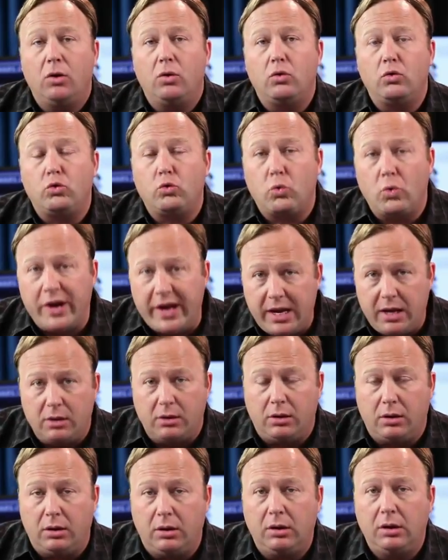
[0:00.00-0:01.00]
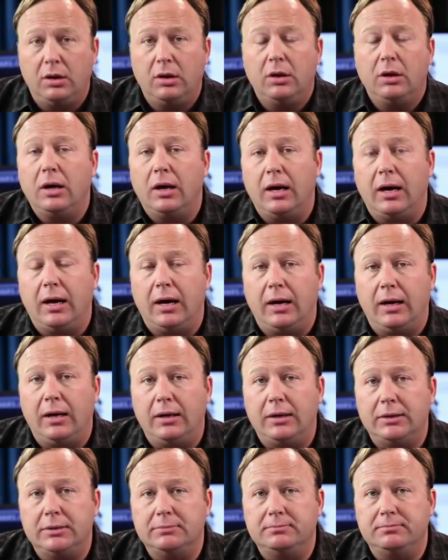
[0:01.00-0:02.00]
real
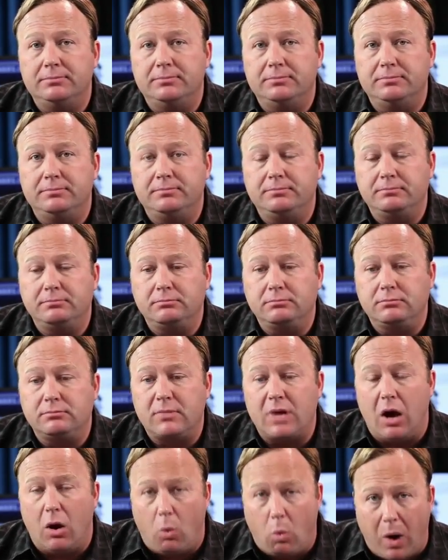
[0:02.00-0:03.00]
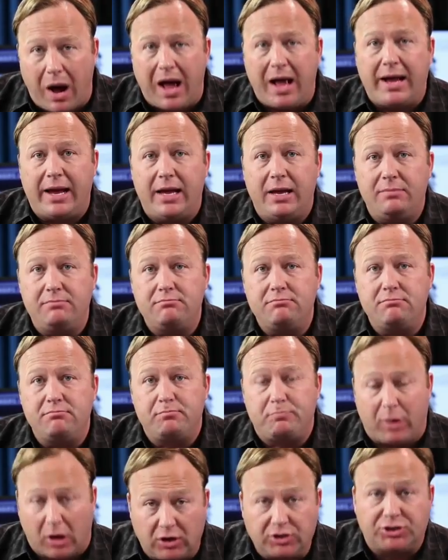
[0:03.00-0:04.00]
uh, Hawaiian
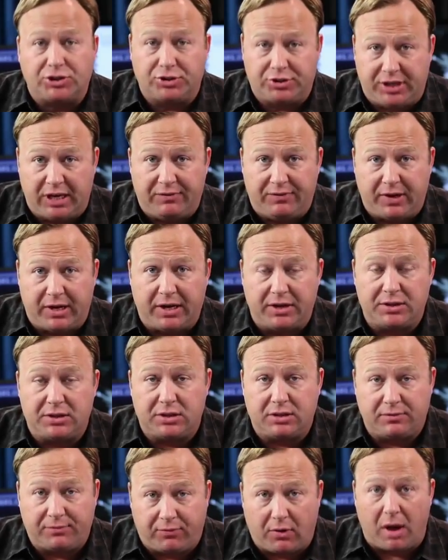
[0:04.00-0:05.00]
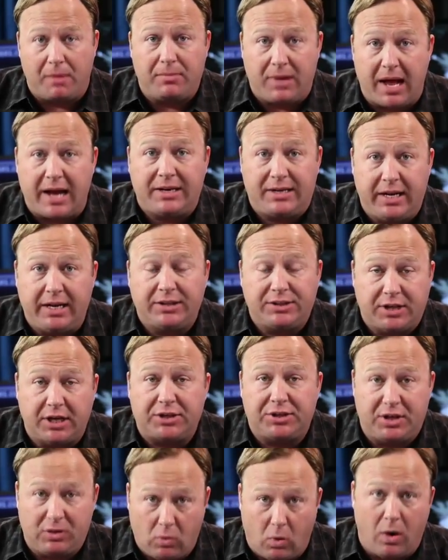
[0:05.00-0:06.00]
birth certificates from
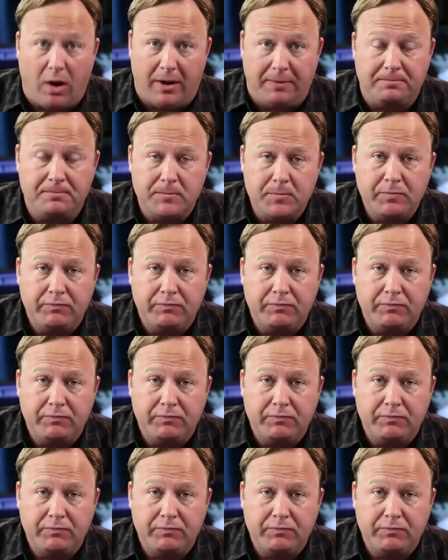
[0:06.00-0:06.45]
1961.